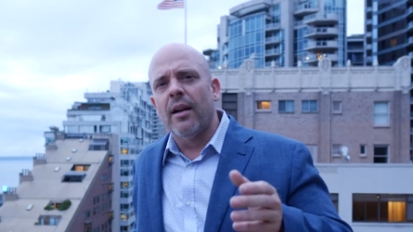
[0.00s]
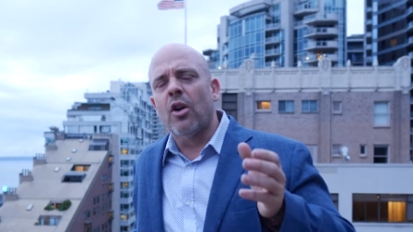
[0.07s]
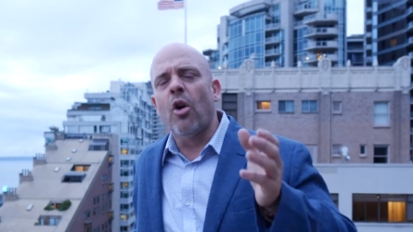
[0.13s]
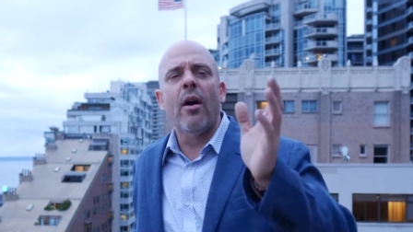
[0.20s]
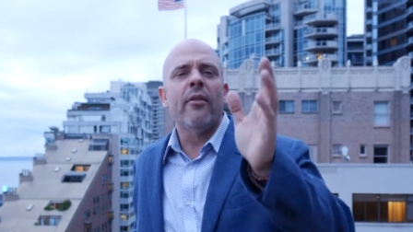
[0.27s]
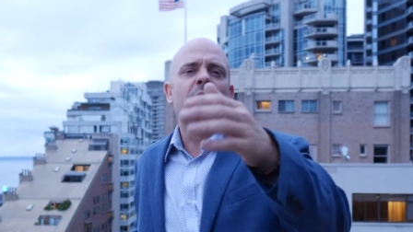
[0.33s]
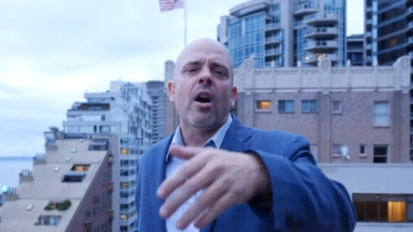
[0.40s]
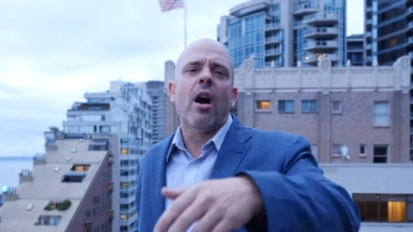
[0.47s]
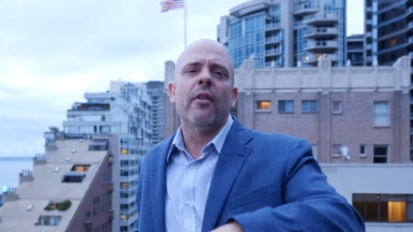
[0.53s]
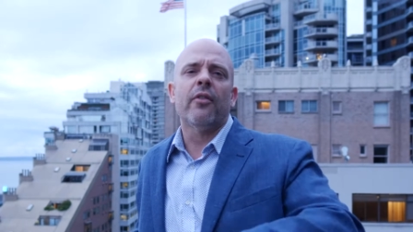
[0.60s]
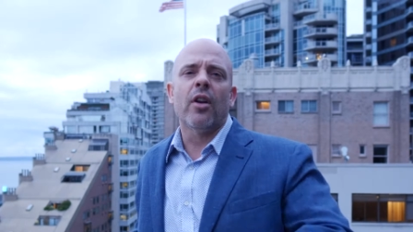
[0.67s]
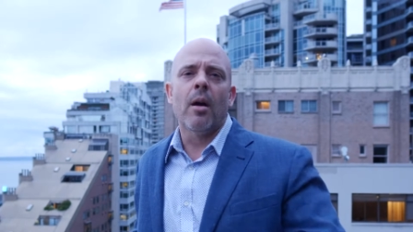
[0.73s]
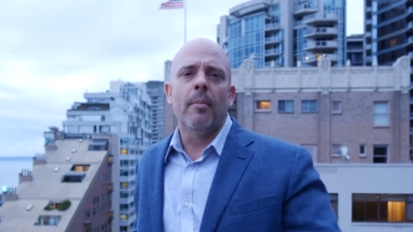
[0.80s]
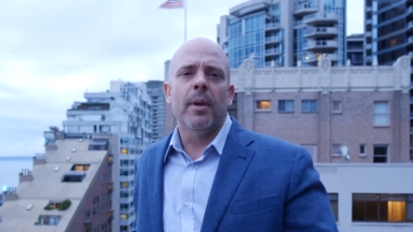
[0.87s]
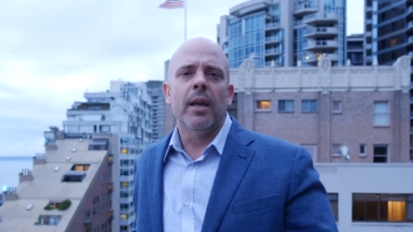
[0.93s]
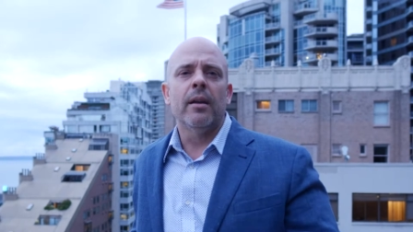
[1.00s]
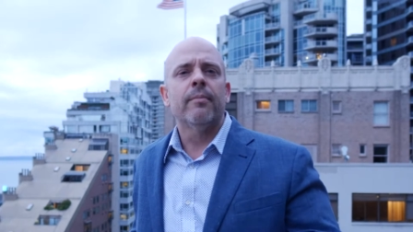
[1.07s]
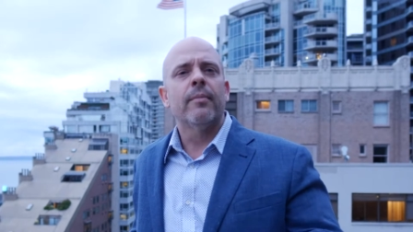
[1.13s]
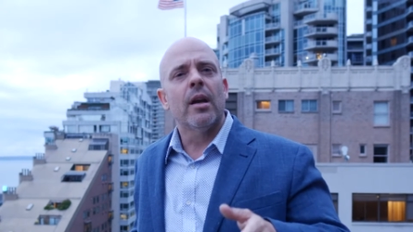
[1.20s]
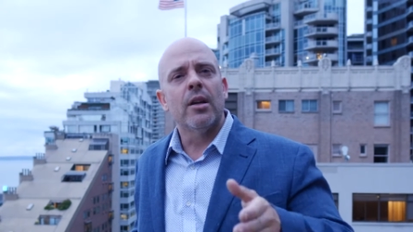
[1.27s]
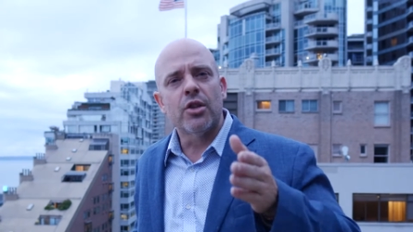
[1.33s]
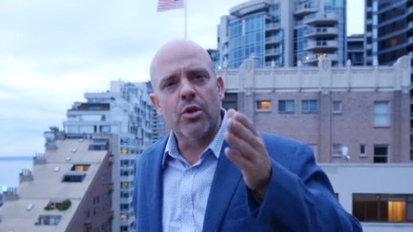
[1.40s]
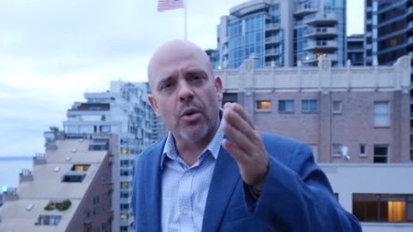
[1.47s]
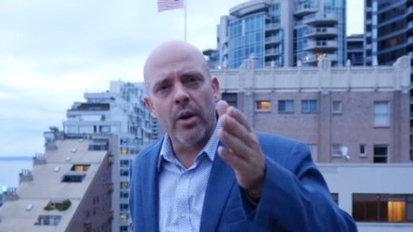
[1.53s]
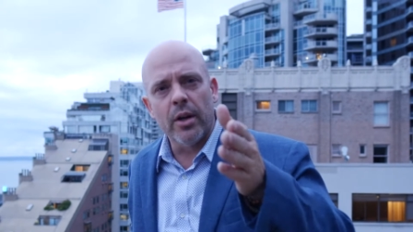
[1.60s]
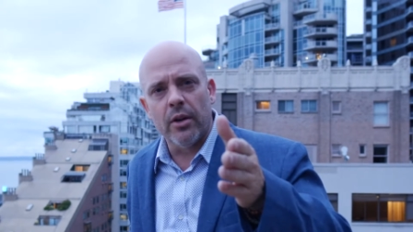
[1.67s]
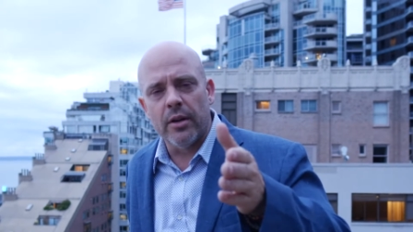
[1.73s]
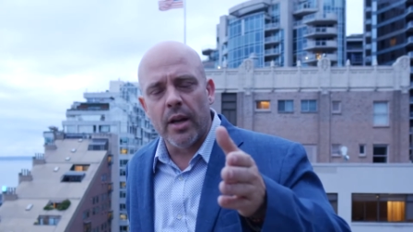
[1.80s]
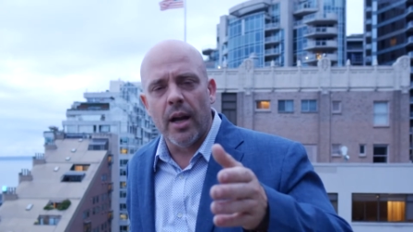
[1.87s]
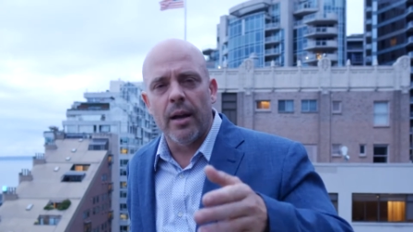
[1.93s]
Go have a coffee on me. Enjoy
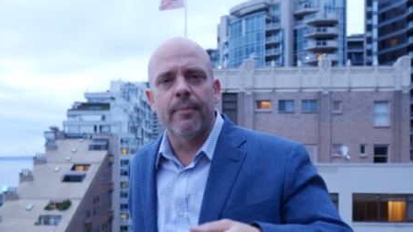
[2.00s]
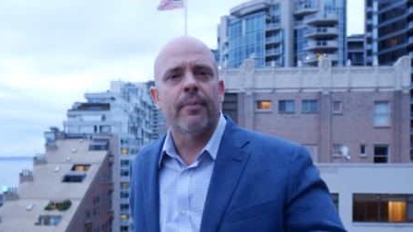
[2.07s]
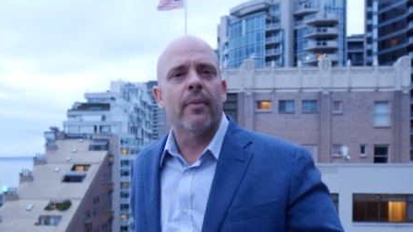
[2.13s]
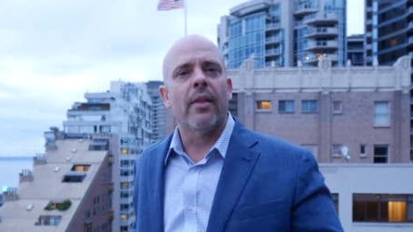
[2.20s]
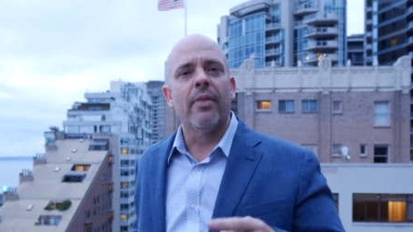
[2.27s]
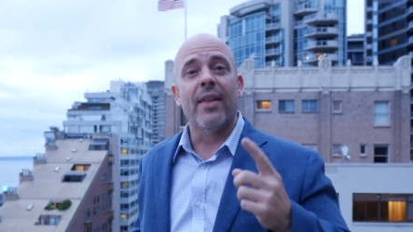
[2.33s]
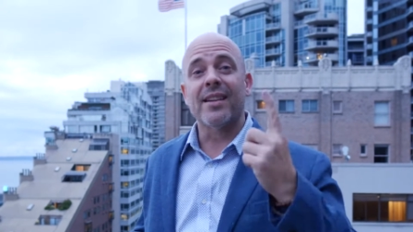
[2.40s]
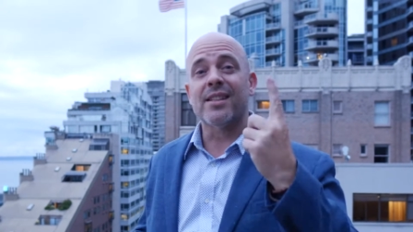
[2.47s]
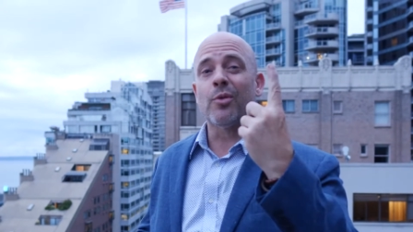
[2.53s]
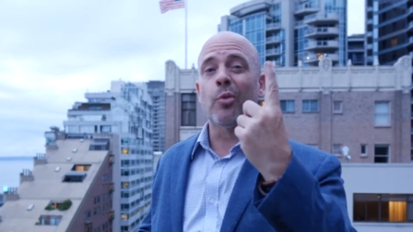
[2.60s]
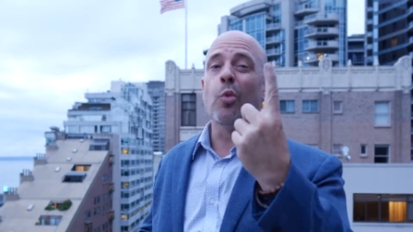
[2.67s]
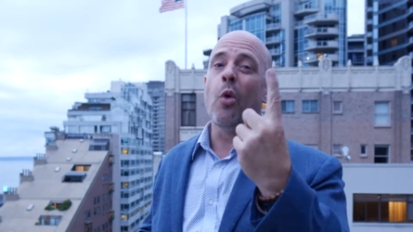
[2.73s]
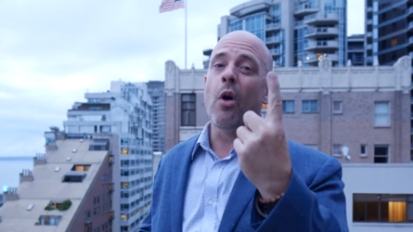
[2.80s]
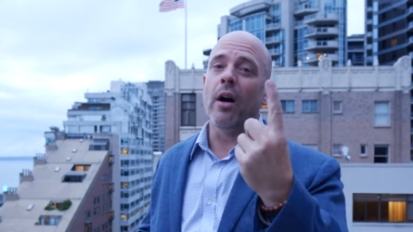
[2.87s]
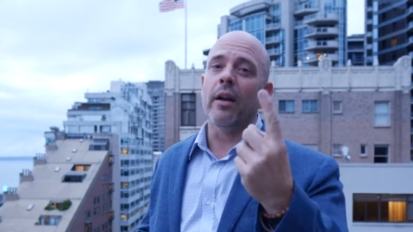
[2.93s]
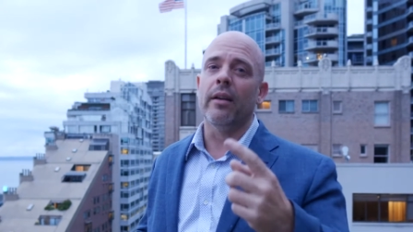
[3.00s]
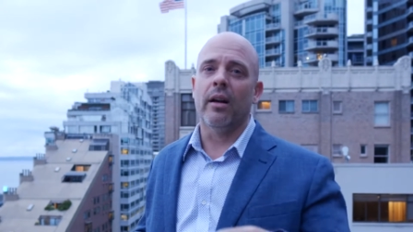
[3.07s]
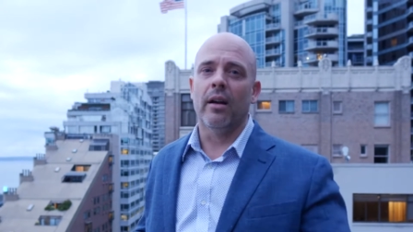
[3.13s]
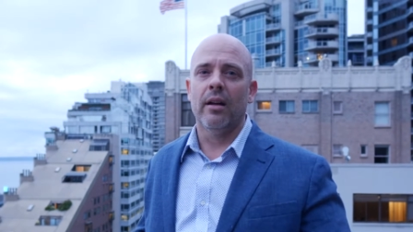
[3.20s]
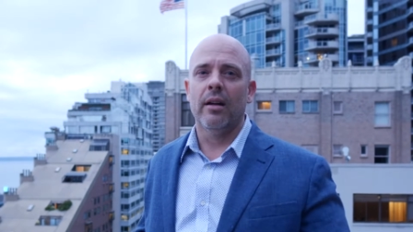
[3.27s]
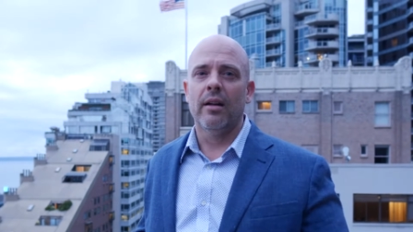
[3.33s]
your day. That's one.